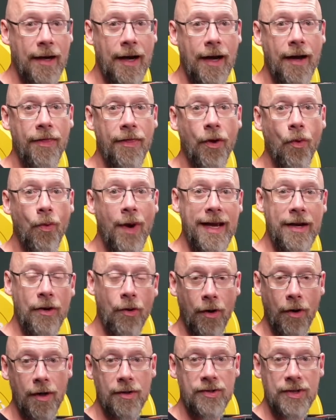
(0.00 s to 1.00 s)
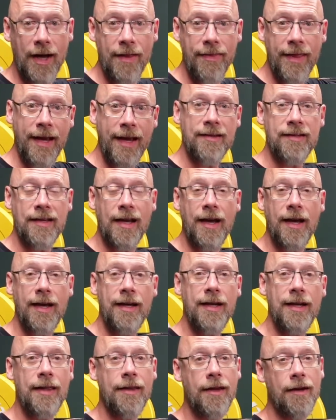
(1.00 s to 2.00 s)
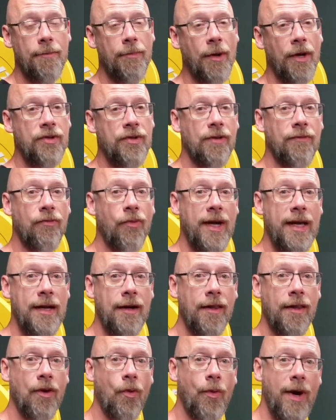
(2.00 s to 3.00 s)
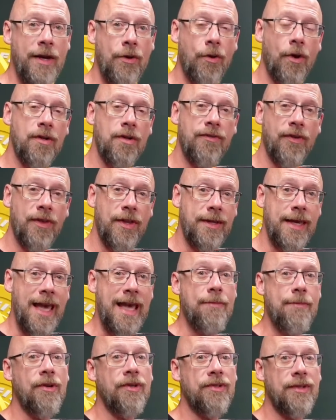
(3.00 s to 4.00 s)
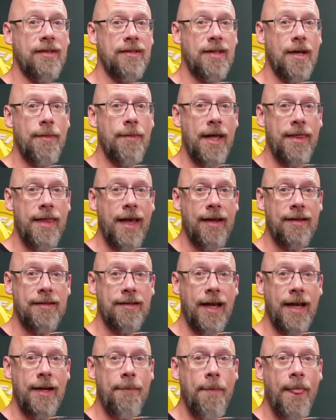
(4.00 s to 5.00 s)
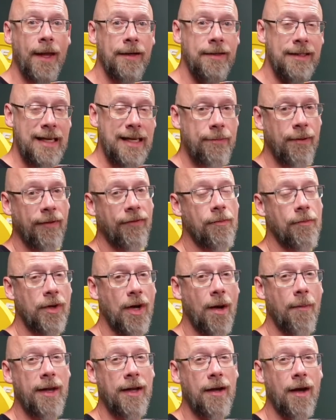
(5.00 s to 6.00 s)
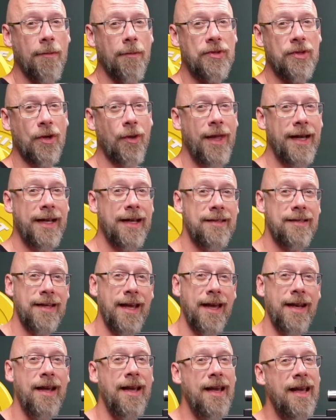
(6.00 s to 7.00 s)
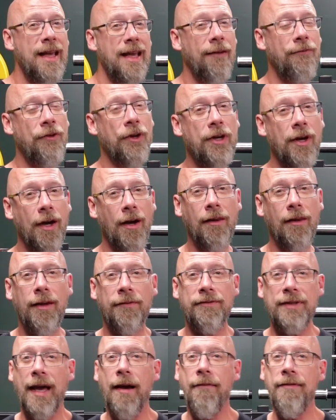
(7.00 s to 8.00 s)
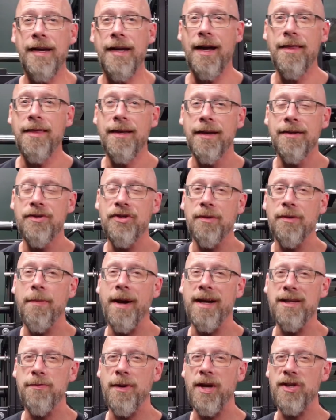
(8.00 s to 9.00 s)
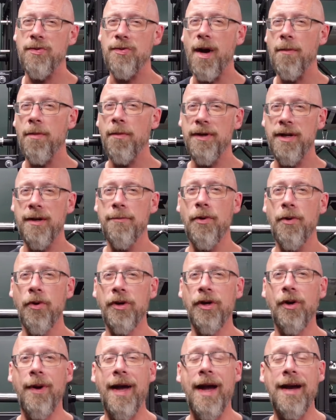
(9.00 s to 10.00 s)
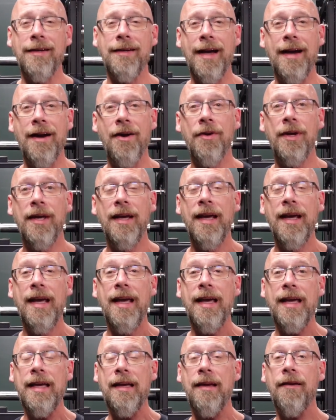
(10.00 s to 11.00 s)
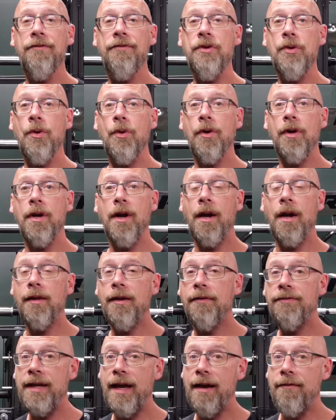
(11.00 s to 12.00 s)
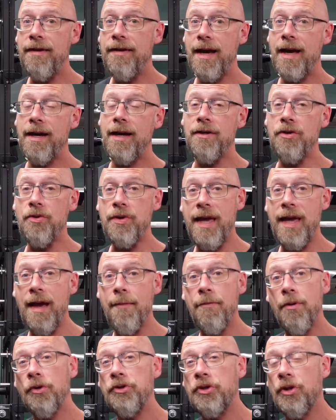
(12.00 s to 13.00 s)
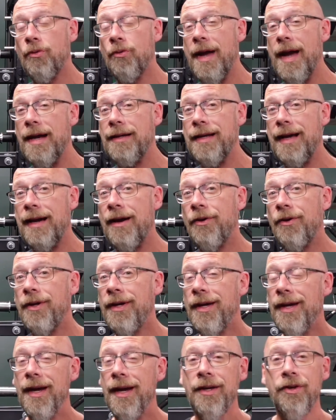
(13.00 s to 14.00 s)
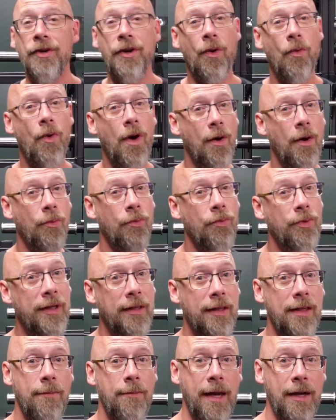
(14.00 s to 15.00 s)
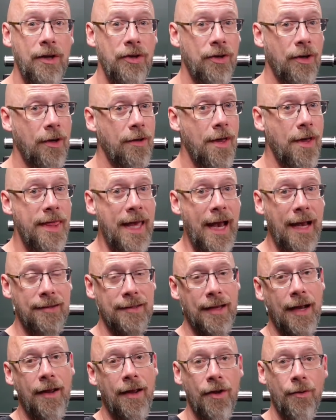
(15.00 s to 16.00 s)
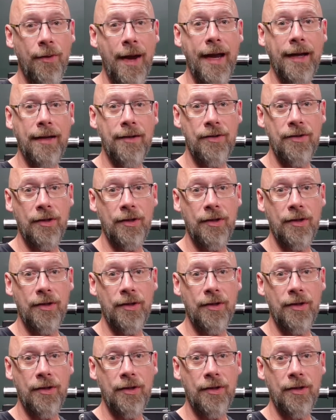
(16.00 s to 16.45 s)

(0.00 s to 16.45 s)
on the weight horns on that side and then a bunch of weight on the weight horns for the cable system on that side to keep it from coming up. So like I said, if you're going to lift heavy on this, your best bet's probably to bolt your rack down. If you're going to lift heavy on it and you can't bolt your rack down, you're going to want to really make sure that that side of the rack is